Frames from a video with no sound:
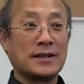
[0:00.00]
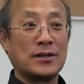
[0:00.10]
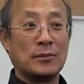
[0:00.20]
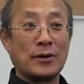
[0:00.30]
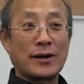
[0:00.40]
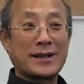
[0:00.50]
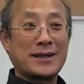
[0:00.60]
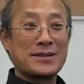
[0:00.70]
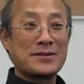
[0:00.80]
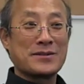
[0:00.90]
the
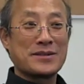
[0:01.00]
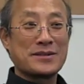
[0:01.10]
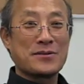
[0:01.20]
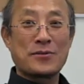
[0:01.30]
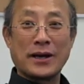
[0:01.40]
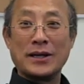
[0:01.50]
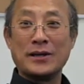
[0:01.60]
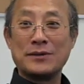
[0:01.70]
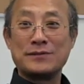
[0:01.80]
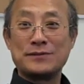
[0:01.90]
American
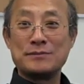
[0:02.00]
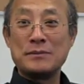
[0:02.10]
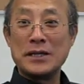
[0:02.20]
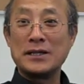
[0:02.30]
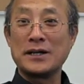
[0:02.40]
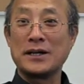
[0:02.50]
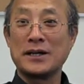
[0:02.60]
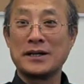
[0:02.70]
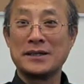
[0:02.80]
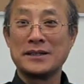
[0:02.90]
way of
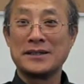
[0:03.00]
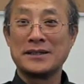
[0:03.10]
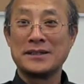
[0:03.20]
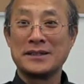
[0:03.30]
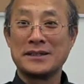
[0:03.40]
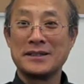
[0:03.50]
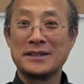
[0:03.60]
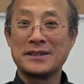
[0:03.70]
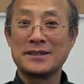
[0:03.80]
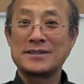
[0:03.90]
media
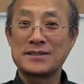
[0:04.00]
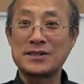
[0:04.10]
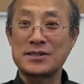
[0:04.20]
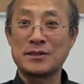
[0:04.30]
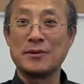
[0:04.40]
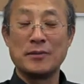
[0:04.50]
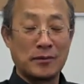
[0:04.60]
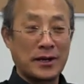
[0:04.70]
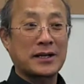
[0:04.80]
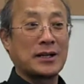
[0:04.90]
system,
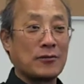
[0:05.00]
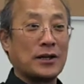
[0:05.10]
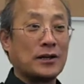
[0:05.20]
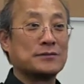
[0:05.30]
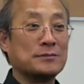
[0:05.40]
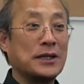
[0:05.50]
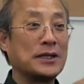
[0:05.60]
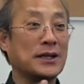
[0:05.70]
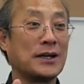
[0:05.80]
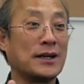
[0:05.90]
American way of
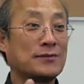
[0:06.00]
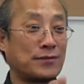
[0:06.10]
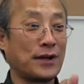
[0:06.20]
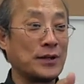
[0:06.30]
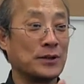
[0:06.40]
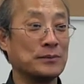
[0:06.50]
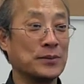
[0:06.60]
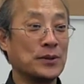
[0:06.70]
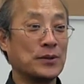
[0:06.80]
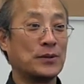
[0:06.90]
media freedom,
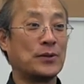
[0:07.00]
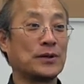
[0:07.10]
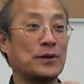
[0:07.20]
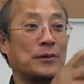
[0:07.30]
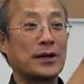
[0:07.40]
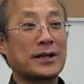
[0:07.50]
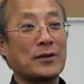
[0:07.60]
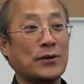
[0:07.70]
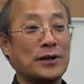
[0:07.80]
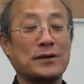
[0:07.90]
or
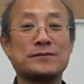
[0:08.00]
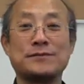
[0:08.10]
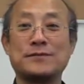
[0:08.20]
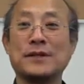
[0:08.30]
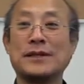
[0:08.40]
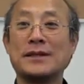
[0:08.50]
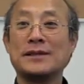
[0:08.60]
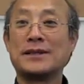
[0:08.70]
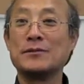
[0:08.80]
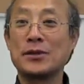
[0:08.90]
American way of
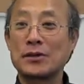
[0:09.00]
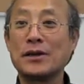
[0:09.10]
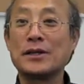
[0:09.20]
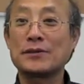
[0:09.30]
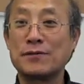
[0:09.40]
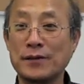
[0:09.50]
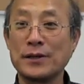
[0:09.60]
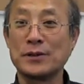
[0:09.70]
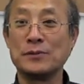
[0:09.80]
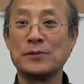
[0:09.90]
democratic
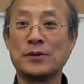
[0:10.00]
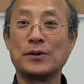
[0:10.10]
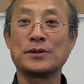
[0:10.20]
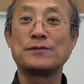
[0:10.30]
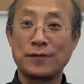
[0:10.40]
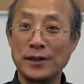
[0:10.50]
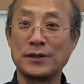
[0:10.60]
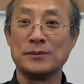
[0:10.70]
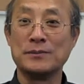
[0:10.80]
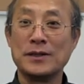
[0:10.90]
freedom, or the
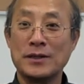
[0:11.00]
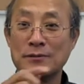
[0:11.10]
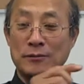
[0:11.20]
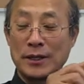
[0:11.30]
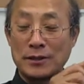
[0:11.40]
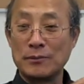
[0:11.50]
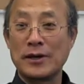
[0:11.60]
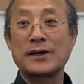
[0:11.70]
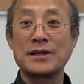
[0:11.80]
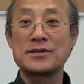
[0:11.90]
freedom what
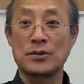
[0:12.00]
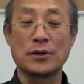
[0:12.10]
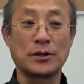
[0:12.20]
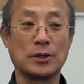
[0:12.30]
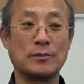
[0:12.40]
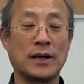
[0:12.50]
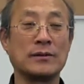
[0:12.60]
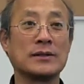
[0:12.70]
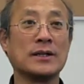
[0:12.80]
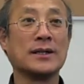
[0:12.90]
Americans talking
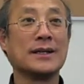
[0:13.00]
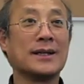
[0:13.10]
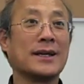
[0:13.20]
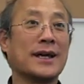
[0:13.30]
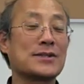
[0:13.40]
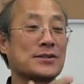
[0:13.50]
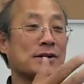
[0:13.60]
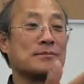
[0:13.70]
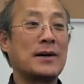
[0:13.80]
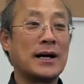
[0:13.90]
about,
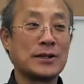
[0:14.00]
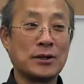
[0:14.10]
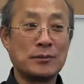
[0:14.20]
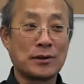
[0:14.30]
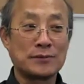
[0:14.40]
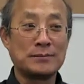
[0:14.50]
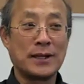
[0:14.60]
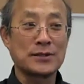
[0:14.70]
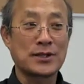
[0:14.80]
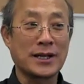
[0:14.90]
as my number of
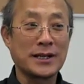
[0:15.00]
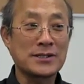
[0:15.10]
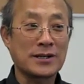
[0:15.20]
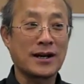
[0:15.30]
my Chinese